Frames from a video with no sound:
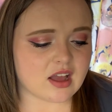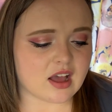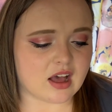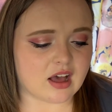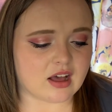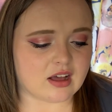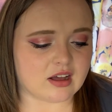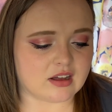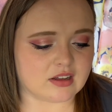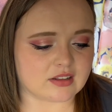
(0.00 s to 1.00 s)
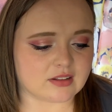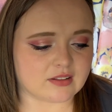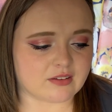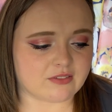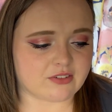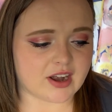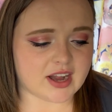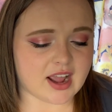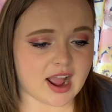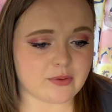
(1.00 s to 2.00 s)

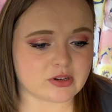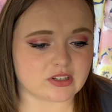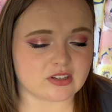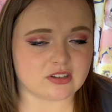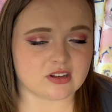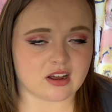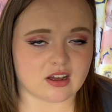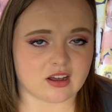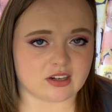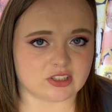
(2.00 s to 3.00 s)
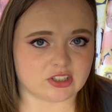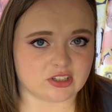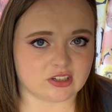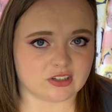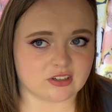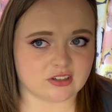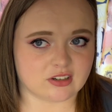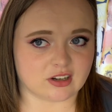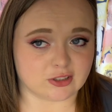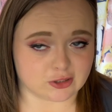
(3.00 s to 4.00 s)
Friday, I was such
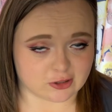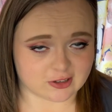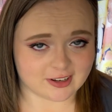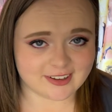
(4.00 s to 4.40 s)
a jerk.